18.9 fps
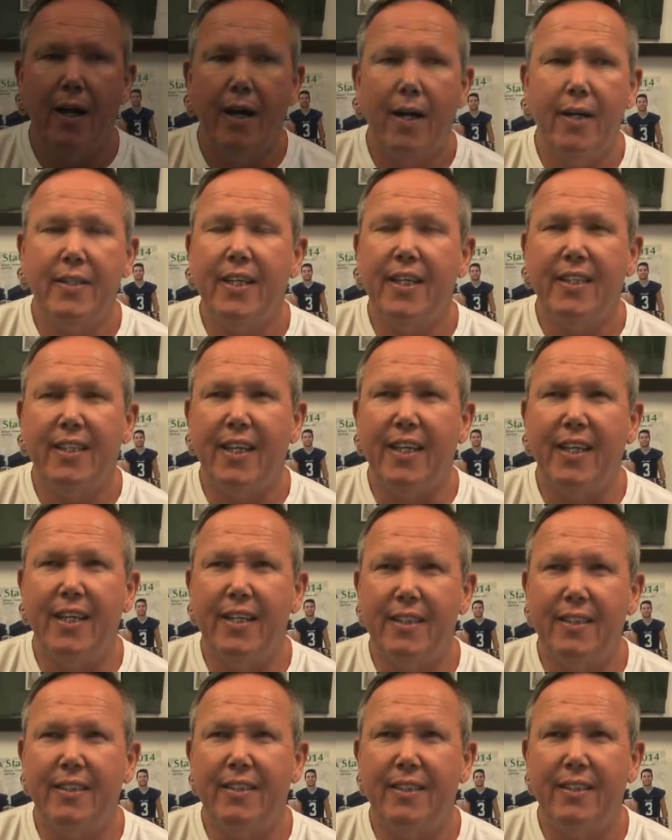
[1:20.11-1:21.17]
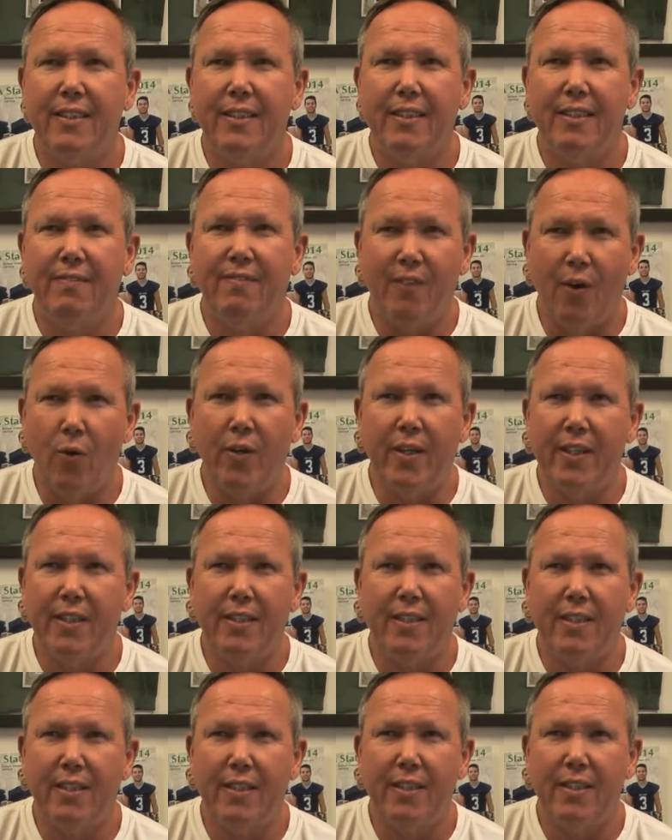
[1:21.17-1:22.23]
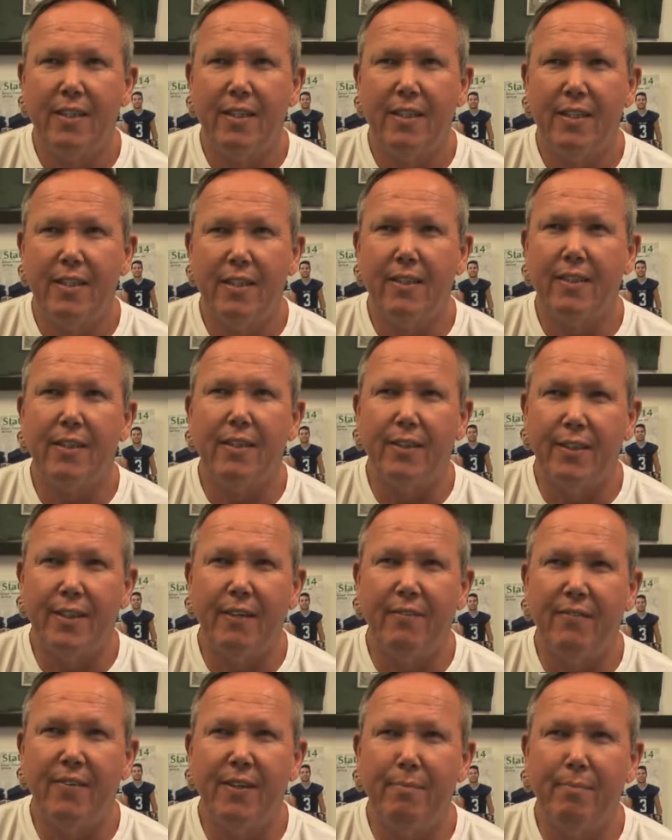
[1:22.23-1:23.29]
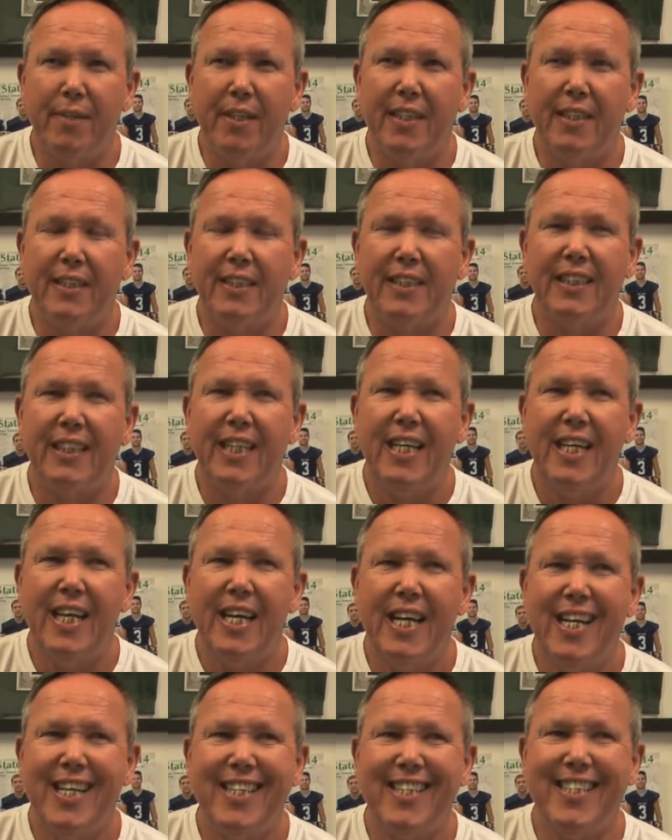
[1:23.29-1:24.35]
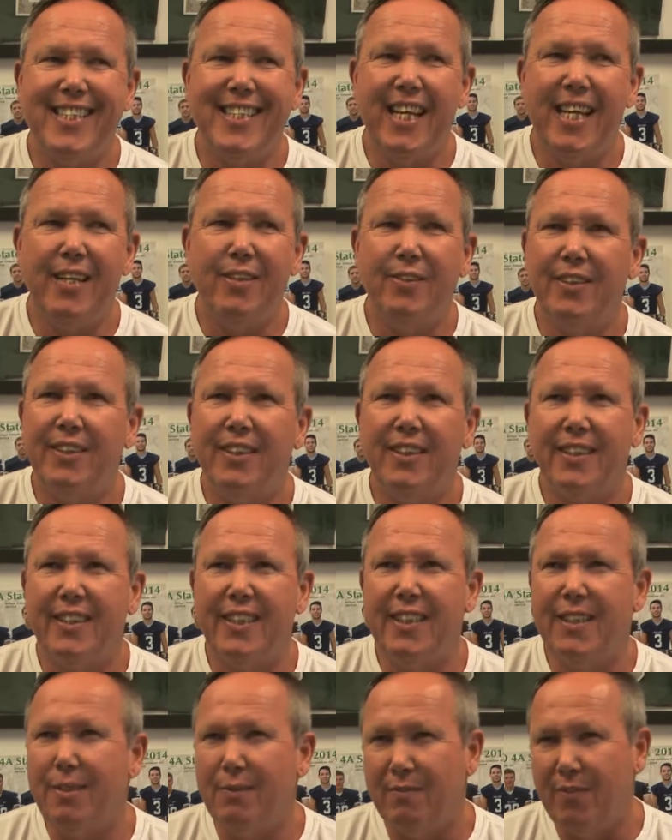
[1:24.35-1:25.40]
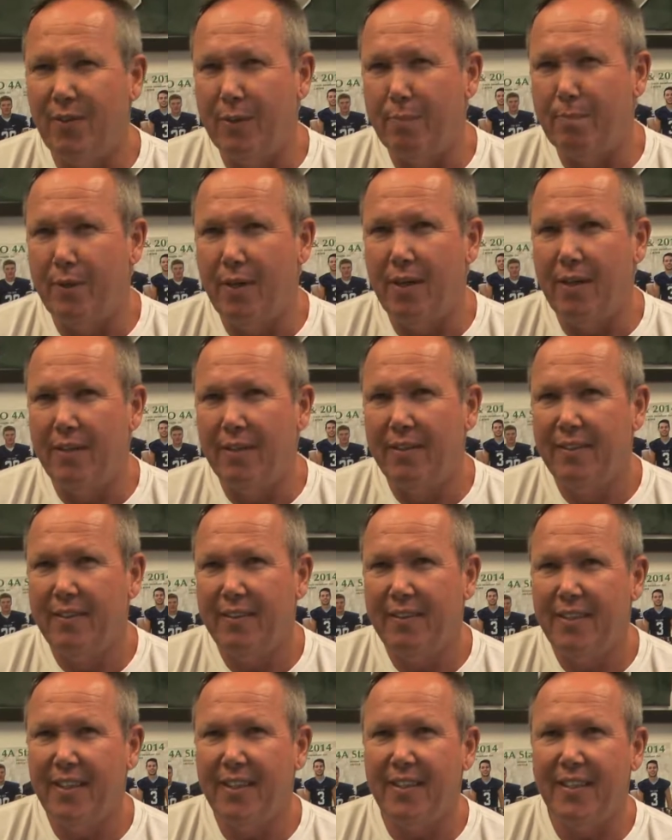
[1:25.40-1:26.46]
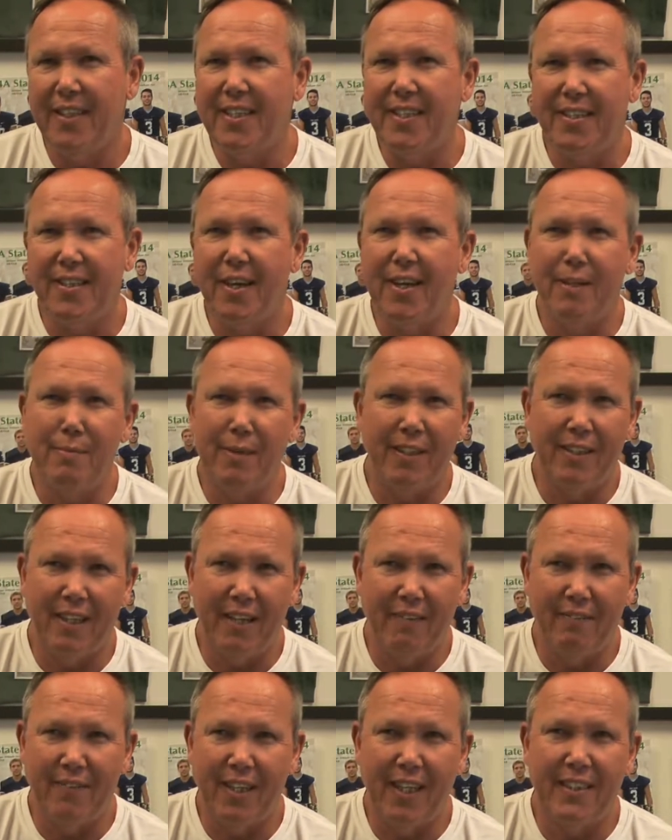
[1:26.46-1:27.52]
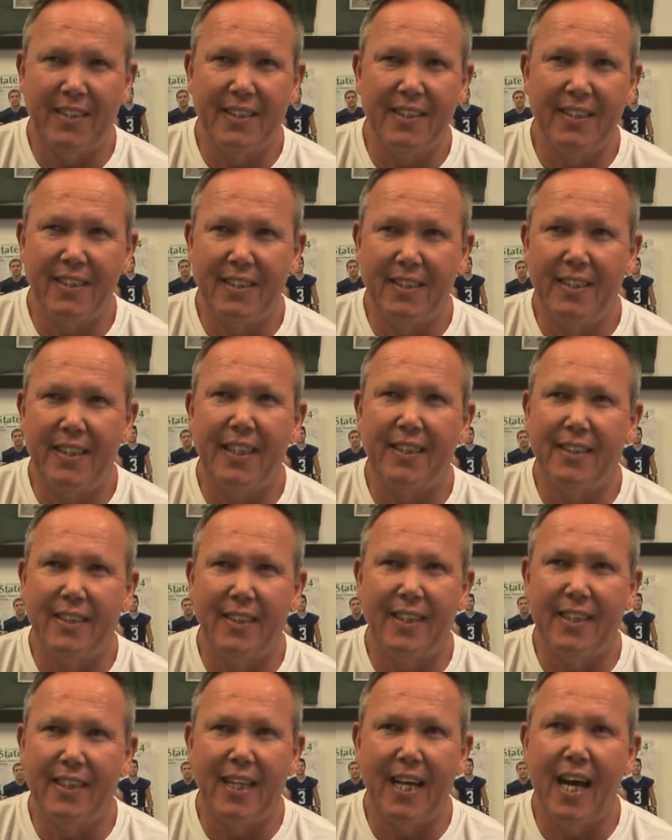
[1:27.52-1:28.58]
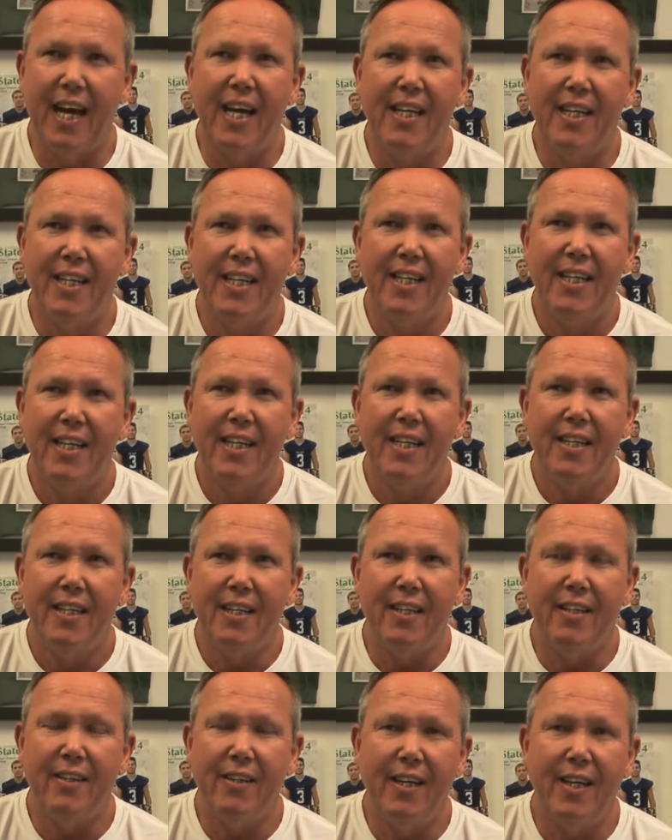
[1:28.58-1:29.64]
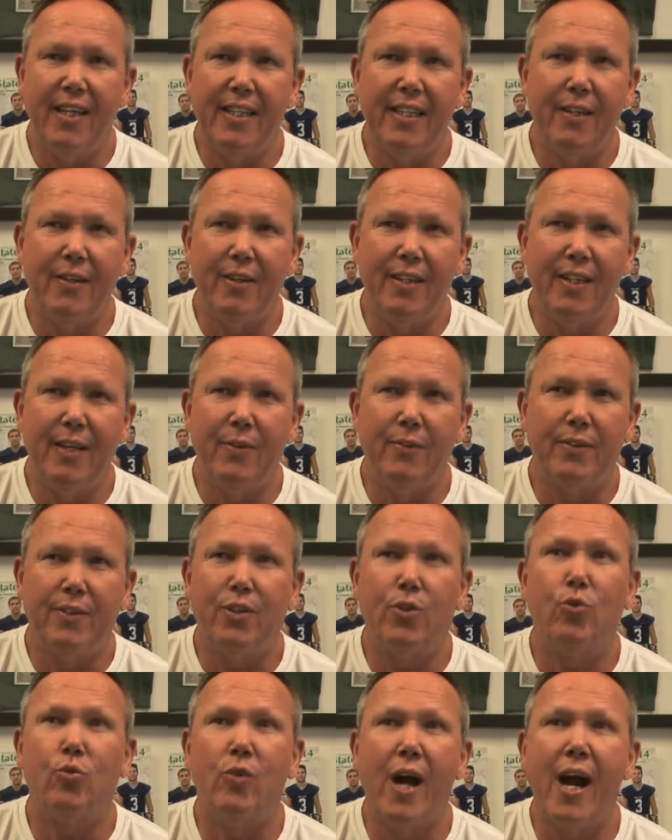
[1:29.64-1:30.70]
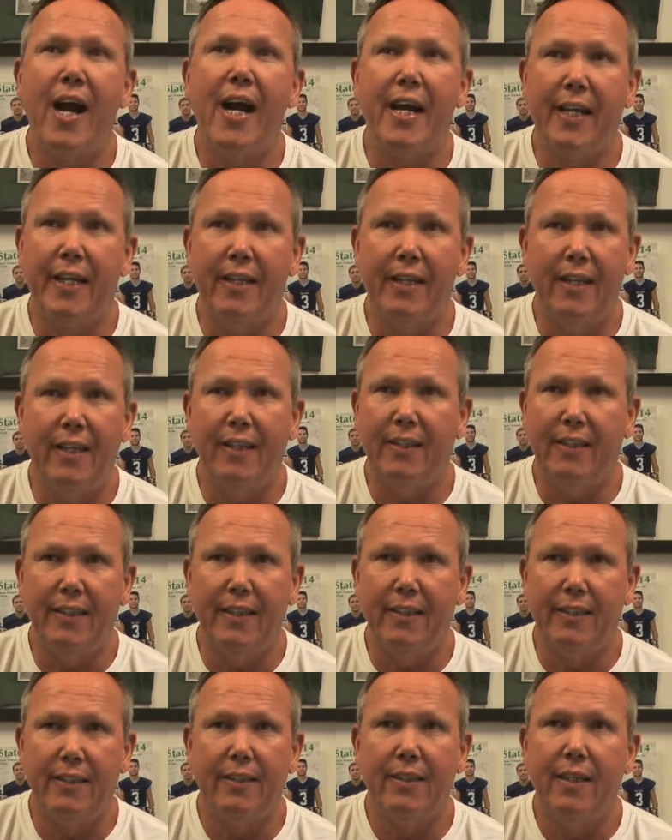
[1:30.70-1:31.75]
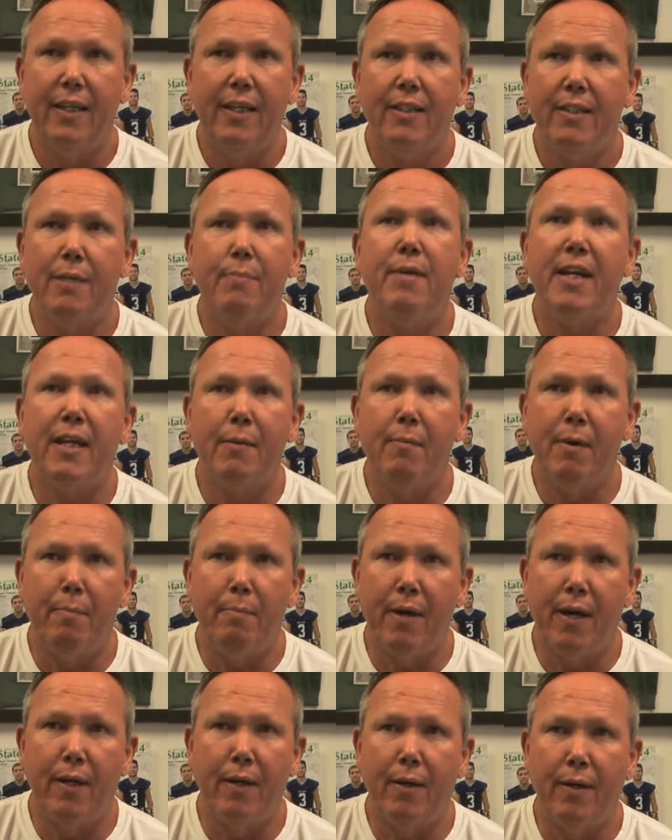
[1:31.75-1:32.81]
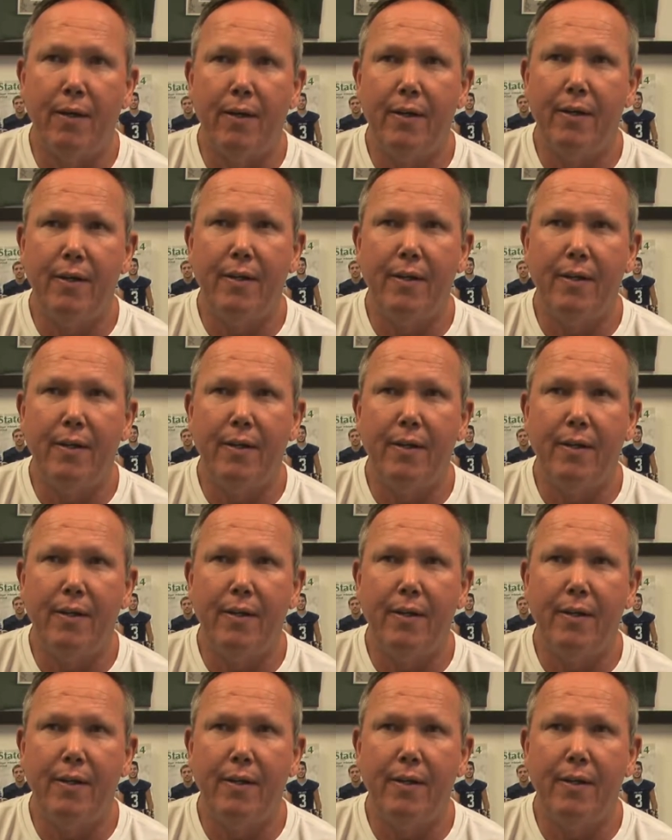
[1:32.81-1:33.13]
I think the kids, the focus is a little different because they don't just teach them football. You know, they talk about life lessons, things like that. You know, and they were trying at least to make them a better